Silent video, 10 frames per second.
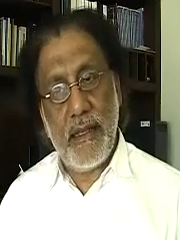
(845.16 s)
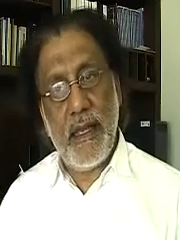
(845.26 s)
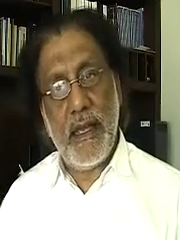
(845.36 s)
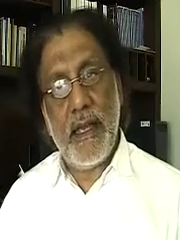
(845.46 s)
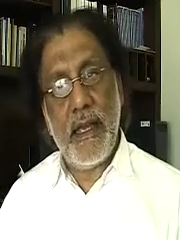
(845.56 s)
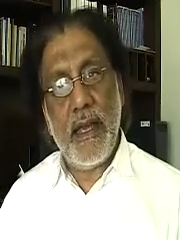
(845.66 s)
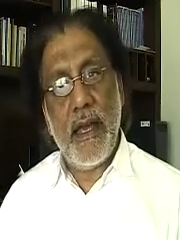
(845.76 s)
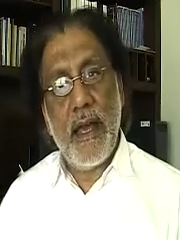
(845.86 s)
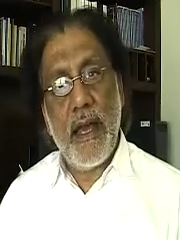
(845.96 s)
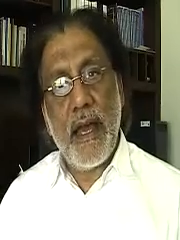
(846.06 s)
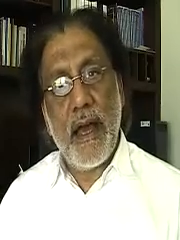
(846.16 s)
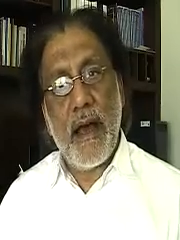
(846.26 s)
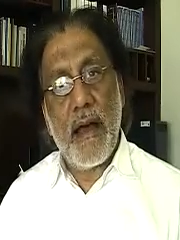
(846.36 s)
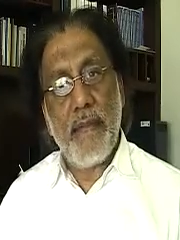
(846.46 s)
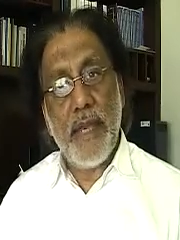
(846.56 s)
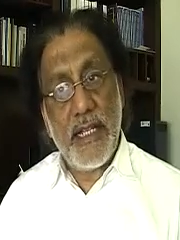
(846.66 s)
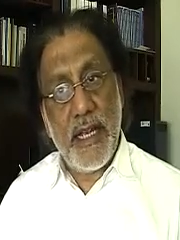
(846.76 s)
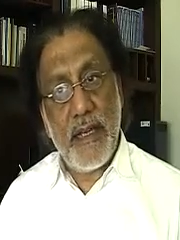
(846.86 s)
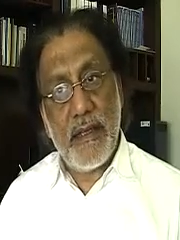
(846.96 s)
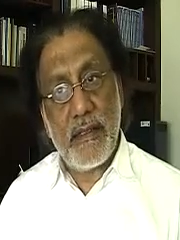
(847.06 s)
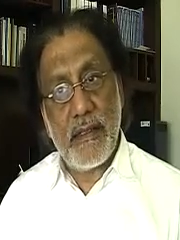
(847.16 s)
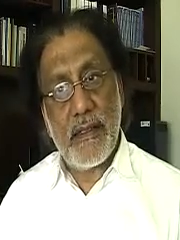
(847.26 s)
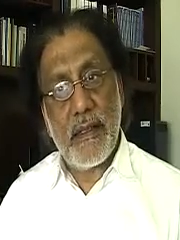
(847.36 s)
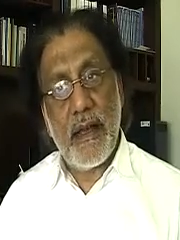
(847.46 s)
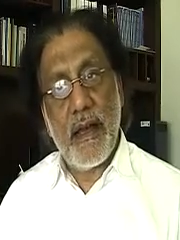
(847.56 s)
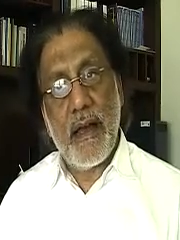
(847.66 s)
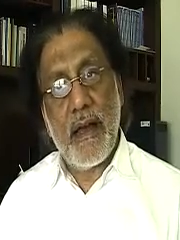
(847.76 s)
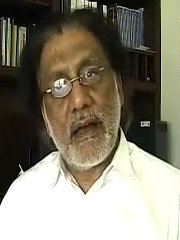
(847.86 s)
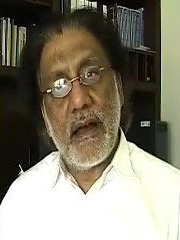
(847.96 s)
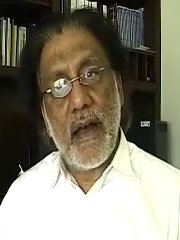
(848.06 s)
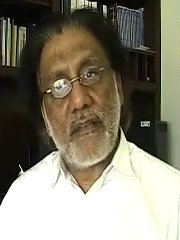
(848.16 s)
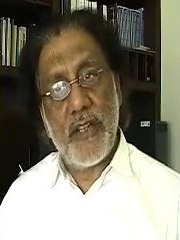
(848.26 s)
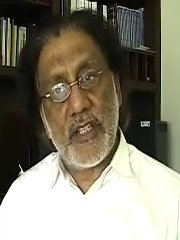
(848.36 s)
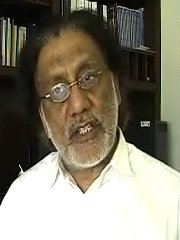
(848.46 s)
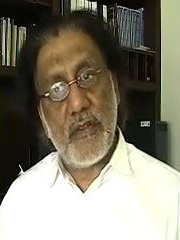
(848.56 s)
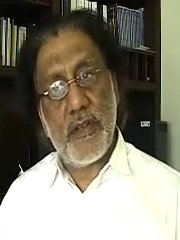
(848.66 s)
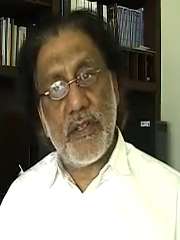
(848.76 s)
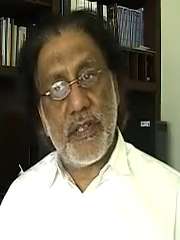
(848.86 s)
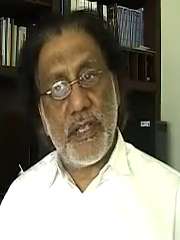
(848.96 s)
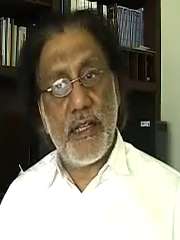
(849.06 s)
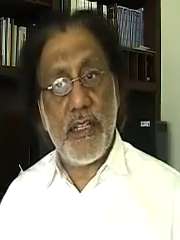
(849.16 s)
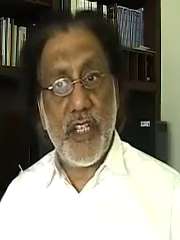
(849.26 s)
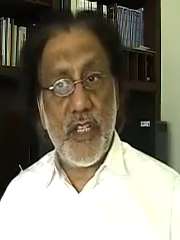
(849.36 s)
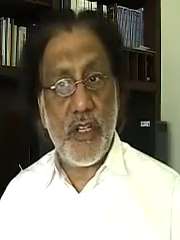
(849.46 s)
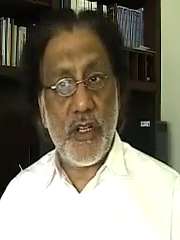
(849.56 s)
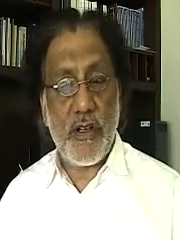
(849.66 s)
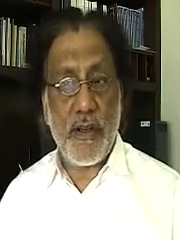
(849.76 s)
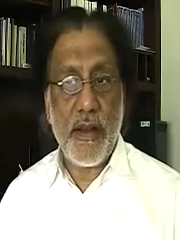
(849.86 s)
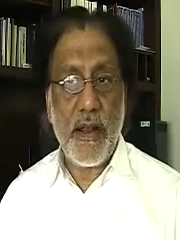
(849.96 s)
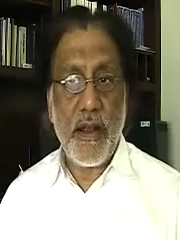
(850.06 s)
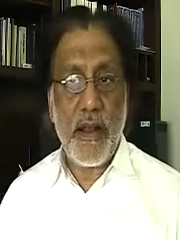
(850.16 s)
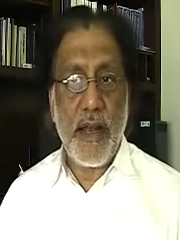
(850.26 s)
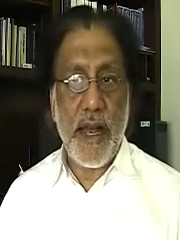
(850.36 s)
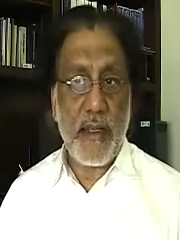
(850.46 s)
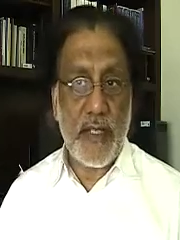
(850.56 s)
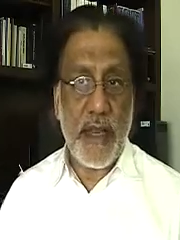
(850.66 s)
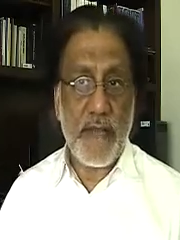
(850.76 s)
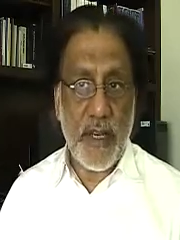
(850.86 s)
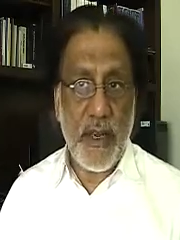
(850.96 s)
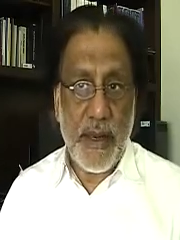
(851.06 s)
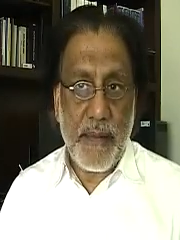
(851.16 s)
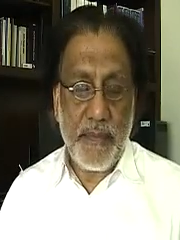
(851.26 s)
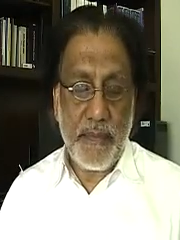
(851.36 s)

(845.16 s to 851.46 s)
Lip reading: the meetings of the students and the teacher at the same time.